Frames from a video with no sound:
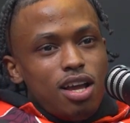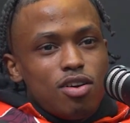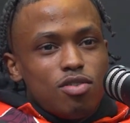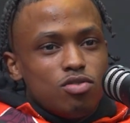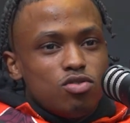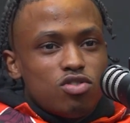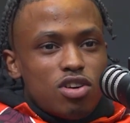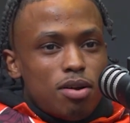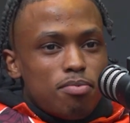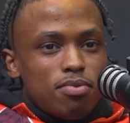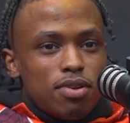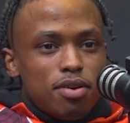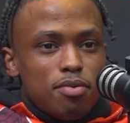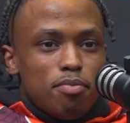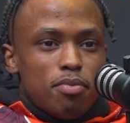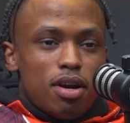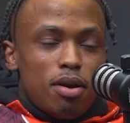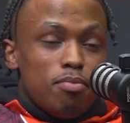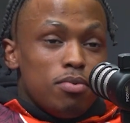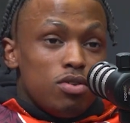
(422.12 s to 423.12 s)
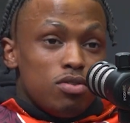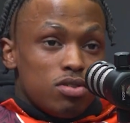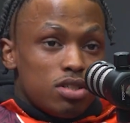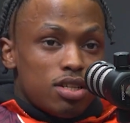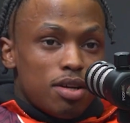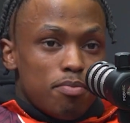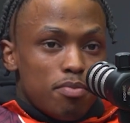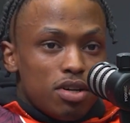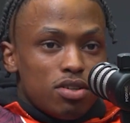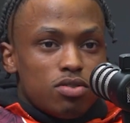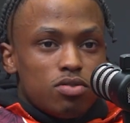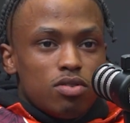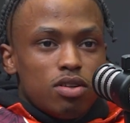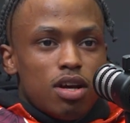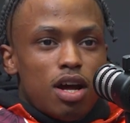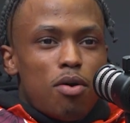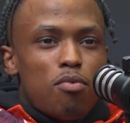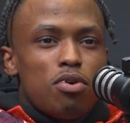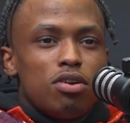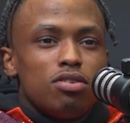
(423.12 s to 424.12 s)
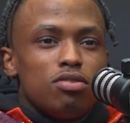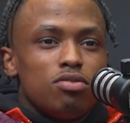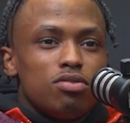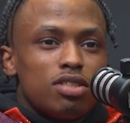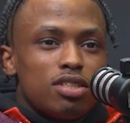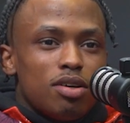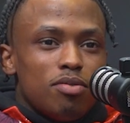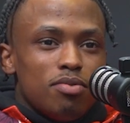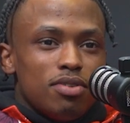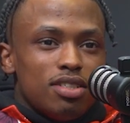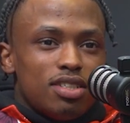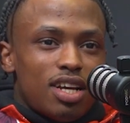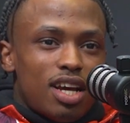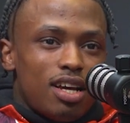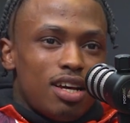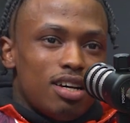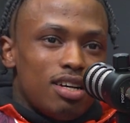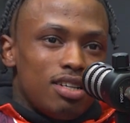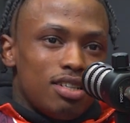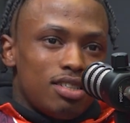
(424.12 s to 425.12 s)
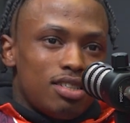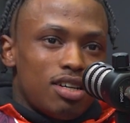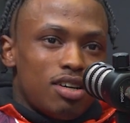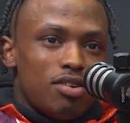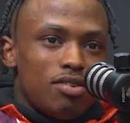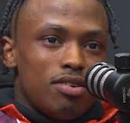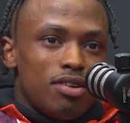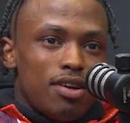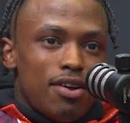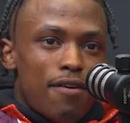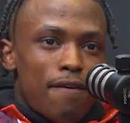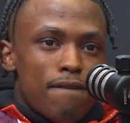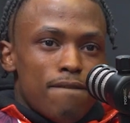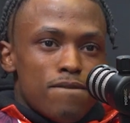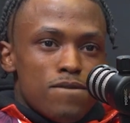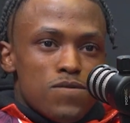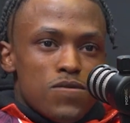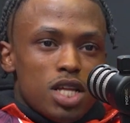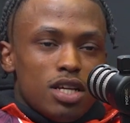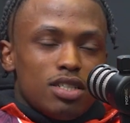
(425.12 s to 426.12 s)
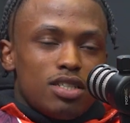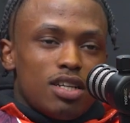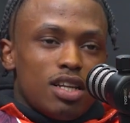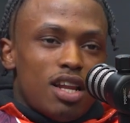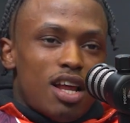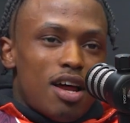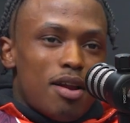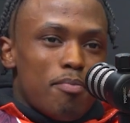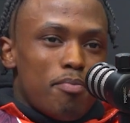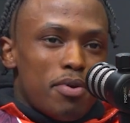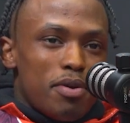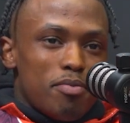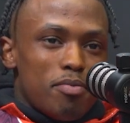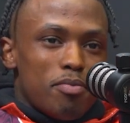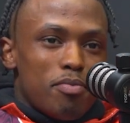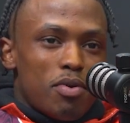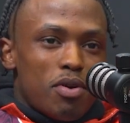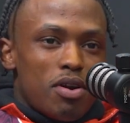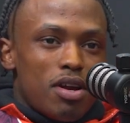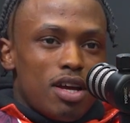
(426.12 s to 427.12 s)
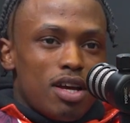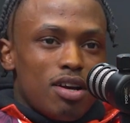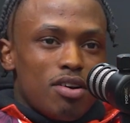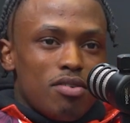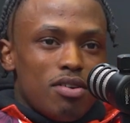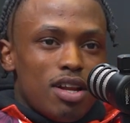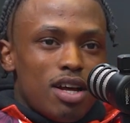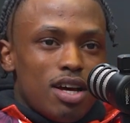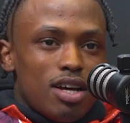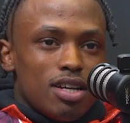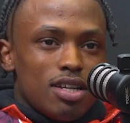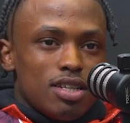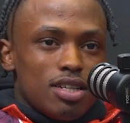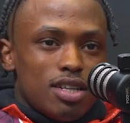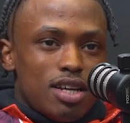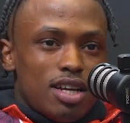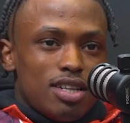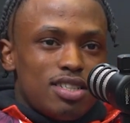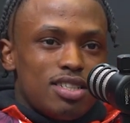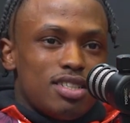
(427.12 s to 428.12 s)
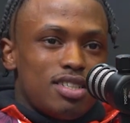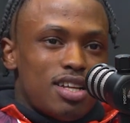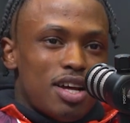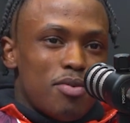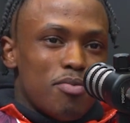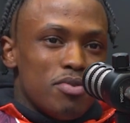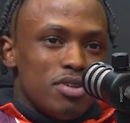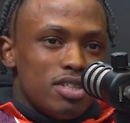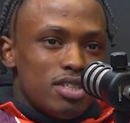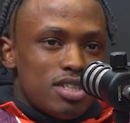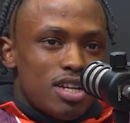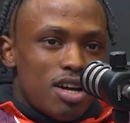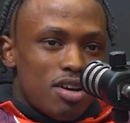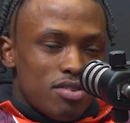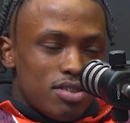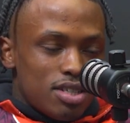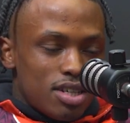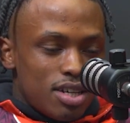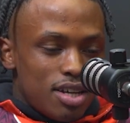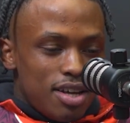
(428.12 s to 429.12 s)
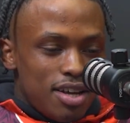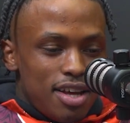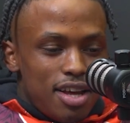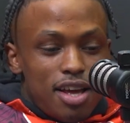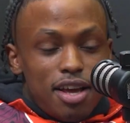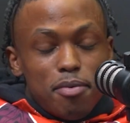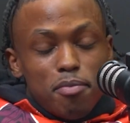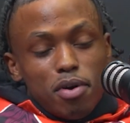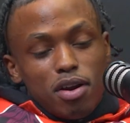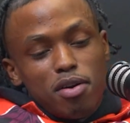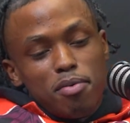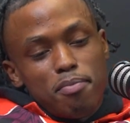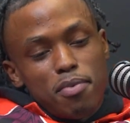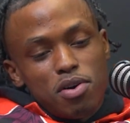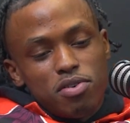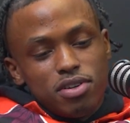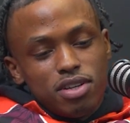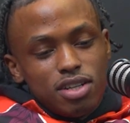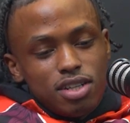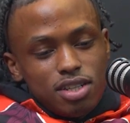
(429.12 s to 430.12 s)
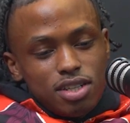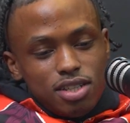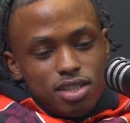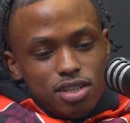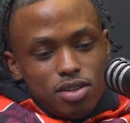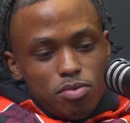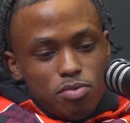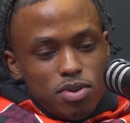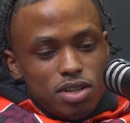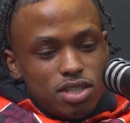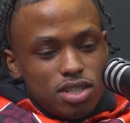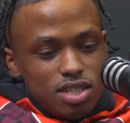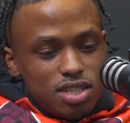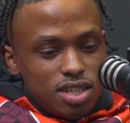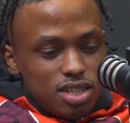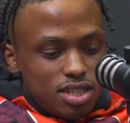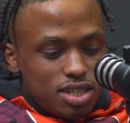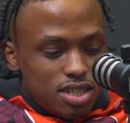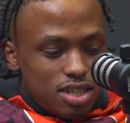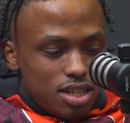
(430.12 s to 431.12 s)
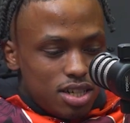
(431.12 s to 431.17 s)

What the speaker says: gonna drop that one, but I'm gonna do something else with him. I wanna do something with Jay Huncho. It's a lot of people, bro. I ain't gonna lie. I just ain't reached out yet. But I'm on it. The rest of this shit,